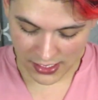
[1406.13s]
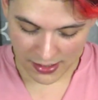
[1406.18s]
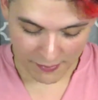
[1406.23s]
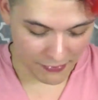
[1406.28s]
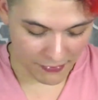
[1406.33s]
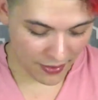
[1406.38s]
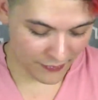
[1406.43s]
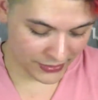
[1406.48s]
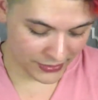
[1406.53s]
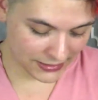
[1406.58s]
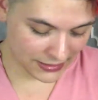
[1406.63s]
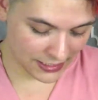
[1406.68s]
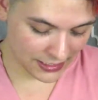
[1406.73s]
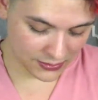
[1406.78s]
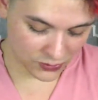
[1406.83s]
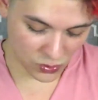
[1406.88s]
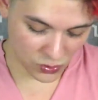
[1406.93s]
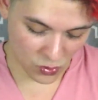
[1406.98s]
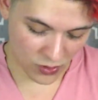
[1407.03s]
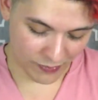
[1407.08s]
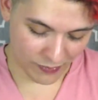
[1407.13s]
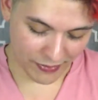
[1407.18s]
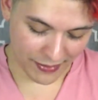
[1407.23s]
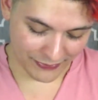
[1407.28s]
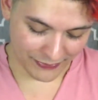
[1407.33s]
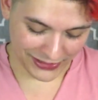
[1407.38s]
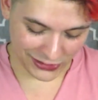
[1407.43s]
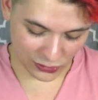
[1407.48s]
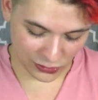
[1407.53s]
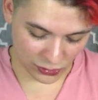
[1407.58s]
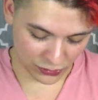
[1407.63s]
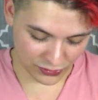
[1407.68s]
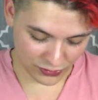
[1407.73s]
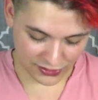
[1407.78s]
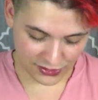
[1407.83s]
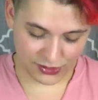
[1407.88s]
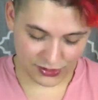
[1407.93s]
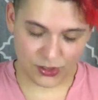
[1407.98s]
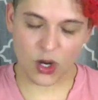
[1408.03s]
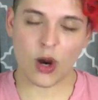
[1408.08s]
Mamitas or papitos
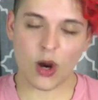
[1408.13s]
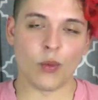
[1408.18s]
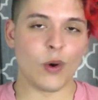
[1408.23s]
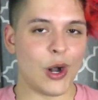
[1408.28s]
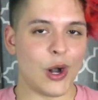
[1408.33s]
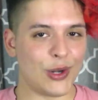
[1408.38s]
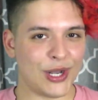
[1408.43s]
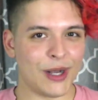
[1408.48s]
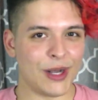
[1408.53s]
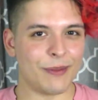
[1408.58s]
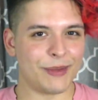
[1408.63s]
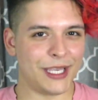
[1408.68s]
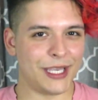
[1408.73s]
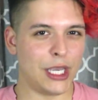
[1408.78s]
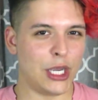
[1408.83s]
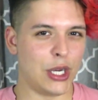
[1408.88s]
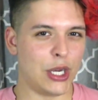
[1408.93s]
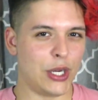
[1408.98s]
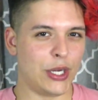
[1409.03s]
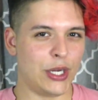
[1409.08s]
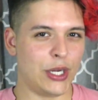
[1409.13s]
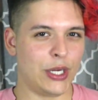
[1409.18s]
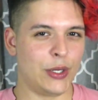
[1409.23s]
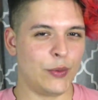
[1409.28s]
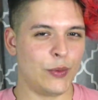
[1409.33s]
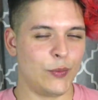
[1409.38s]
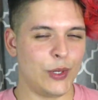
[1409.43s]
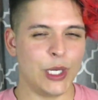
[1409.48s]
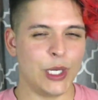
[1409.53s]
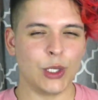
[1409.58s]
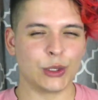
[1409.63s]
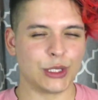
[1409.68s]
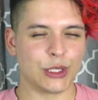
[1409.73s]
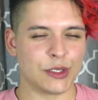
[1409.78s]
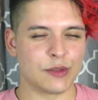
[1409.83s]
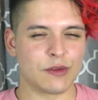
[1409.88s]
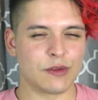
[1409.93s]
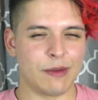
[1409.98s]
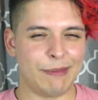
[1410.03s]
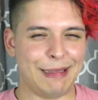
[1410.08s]
are welcome here. We don't
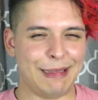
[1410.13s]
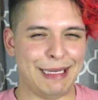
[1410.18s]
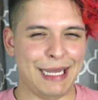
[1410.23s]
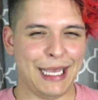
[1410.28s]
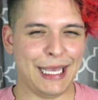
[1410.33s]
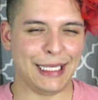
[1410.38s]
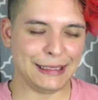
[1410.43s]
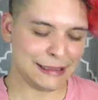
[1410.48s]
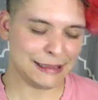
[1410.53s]
discriminate.